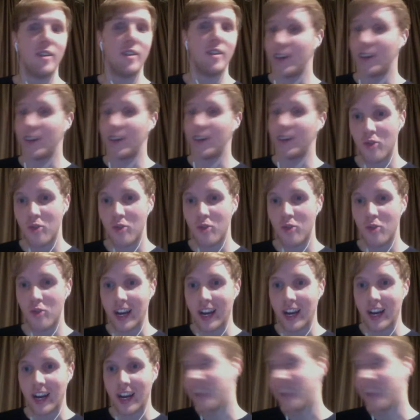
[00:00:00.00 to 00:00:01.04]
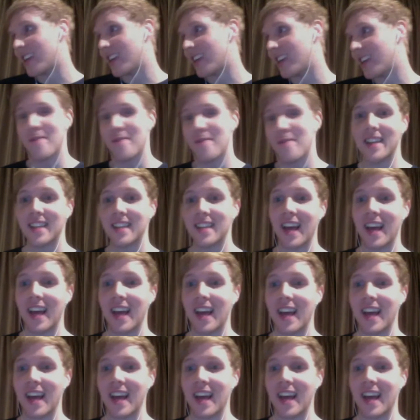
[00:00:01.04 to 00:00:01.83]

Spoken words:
finishing work and then coming back to like